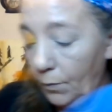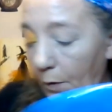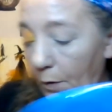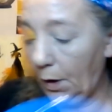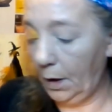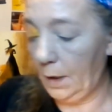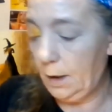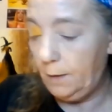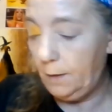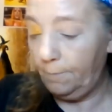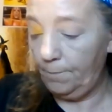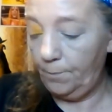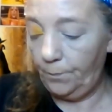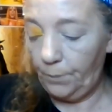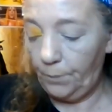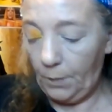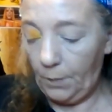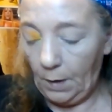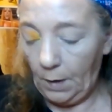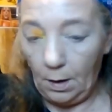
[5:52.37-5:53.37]
Okay,
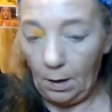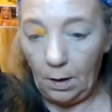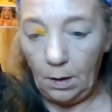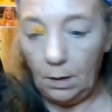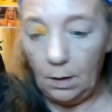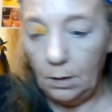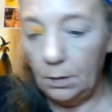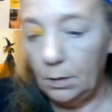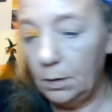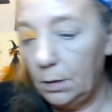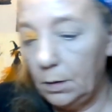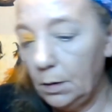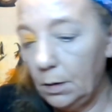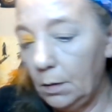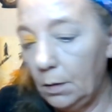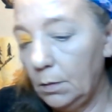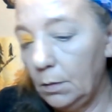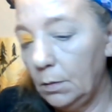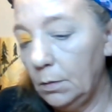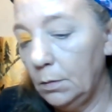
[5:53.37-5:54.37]

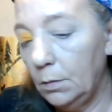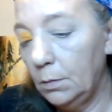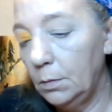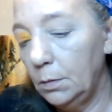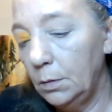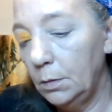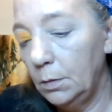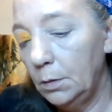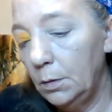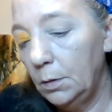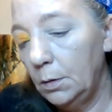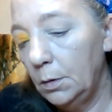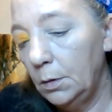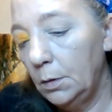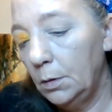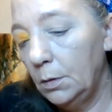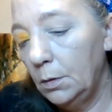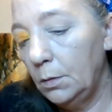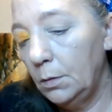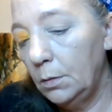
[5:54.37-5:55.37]
so
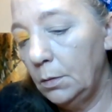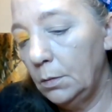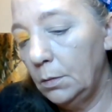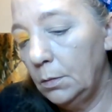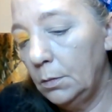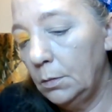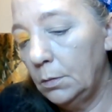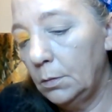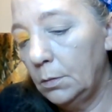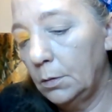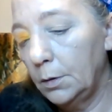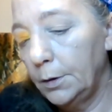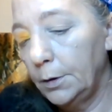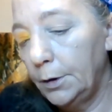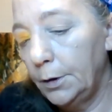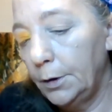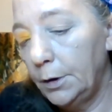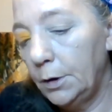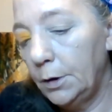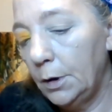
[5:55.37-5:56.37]

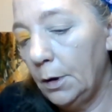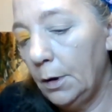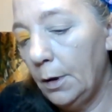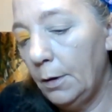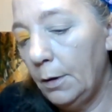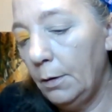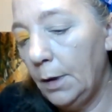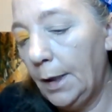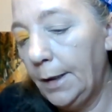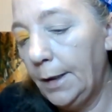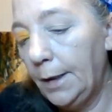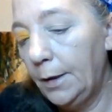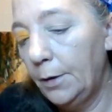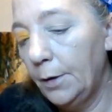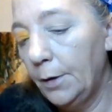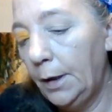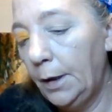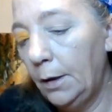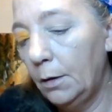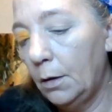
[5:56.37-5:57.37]
orange, yellow, light
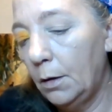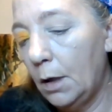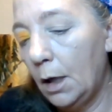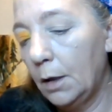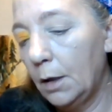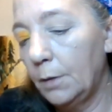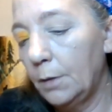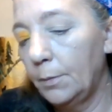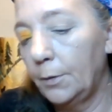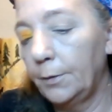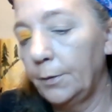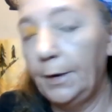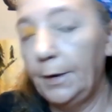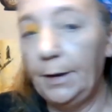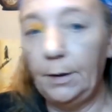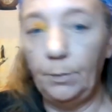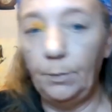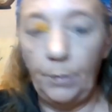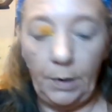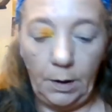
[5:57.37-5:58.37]
green,
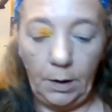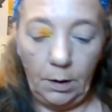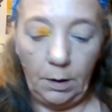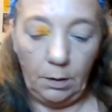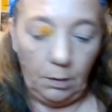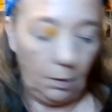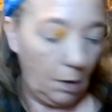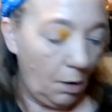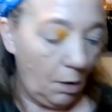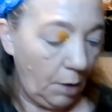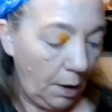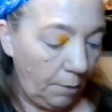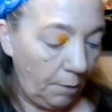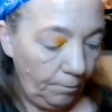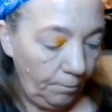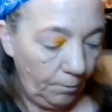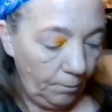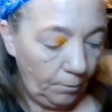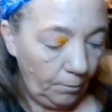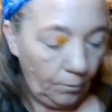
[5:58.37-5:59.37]
aquamarine, and pink.
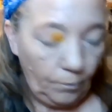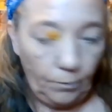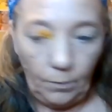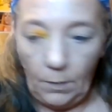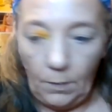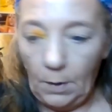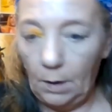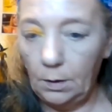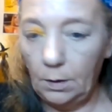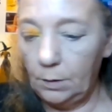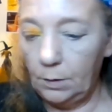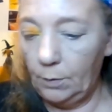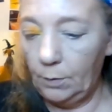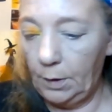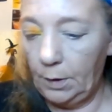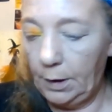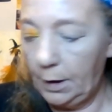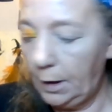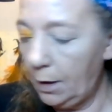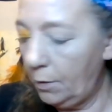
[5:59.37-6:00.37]
Okay, so
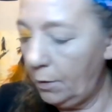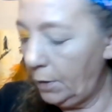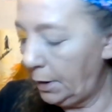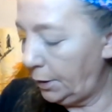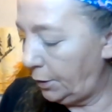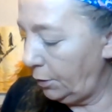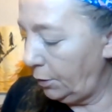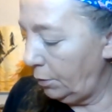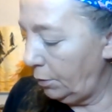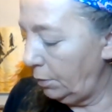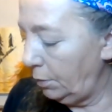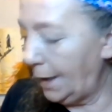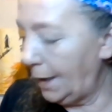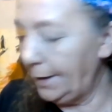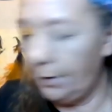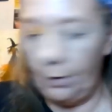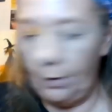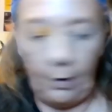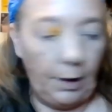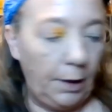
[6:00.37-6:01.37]
we're going to go into
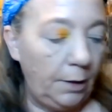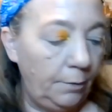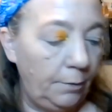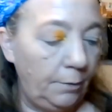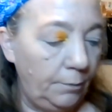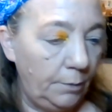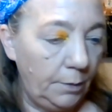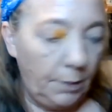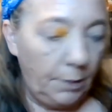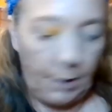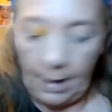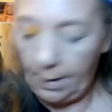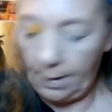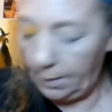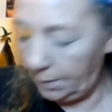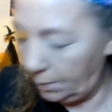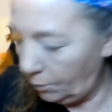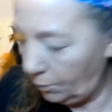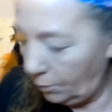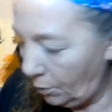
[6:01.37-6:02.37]
light green
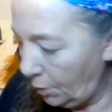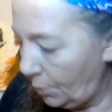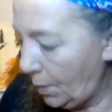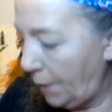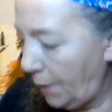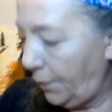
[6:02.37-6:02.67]
next. Where'd